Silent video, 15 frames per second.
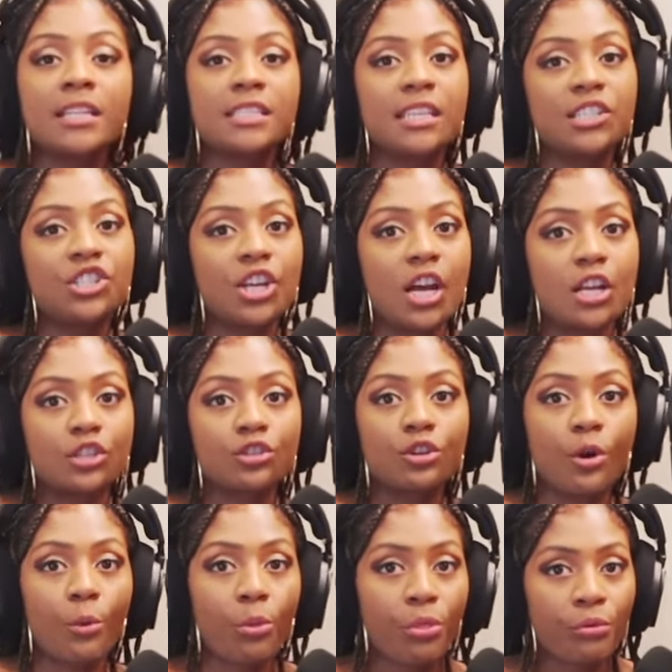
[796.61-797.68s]
to just
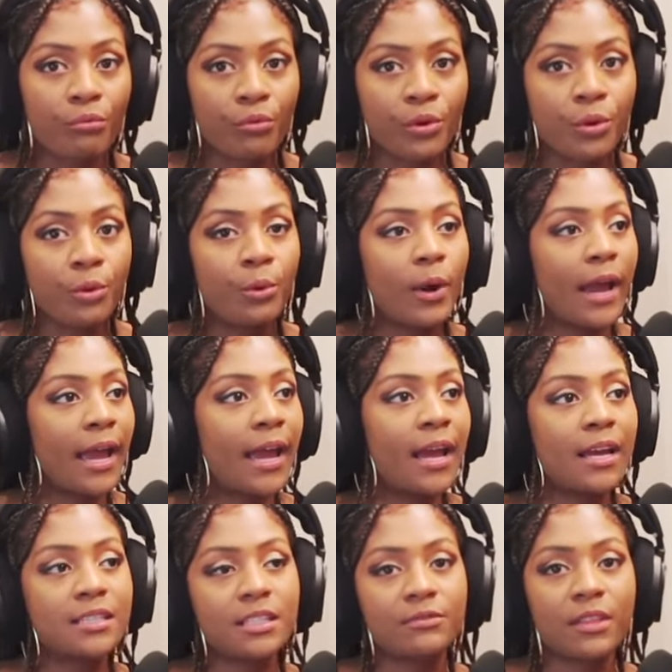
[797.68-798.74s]
go through
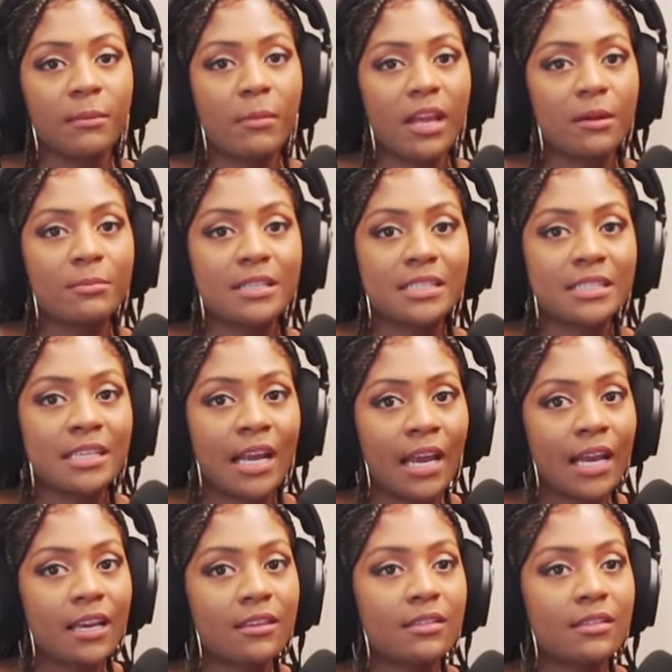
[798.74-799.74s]
and if they made a mistake